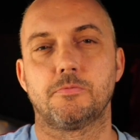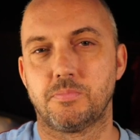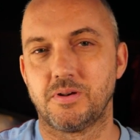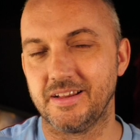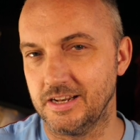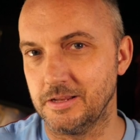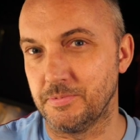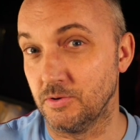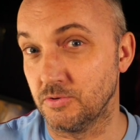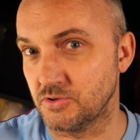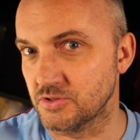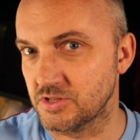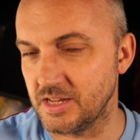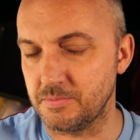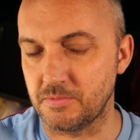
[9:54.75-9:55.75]
completely build
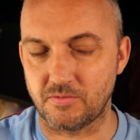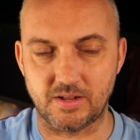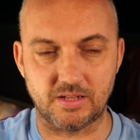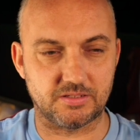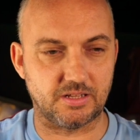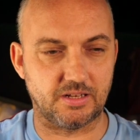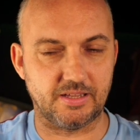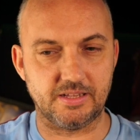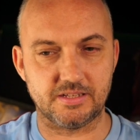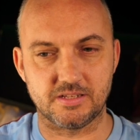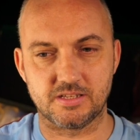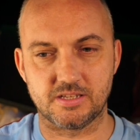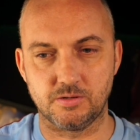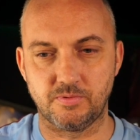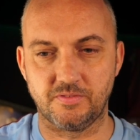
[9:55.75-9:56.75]
your team around the lad
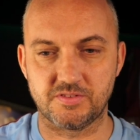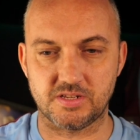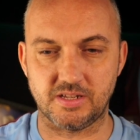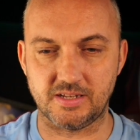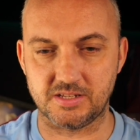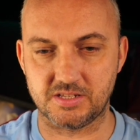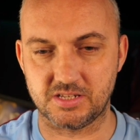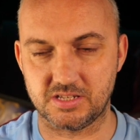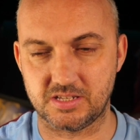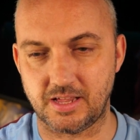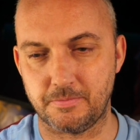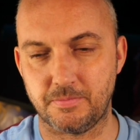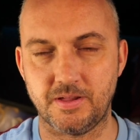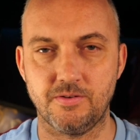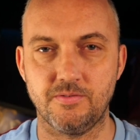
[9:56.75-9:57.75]
until we've seen a
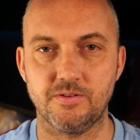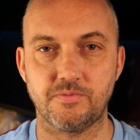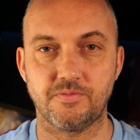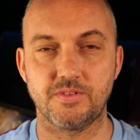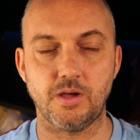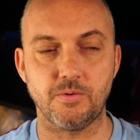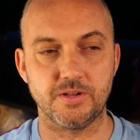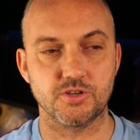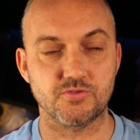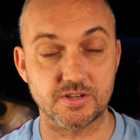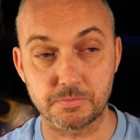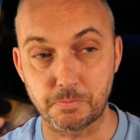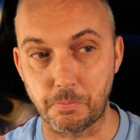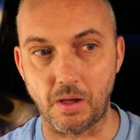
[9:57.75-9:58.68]
sustained period with no injuries.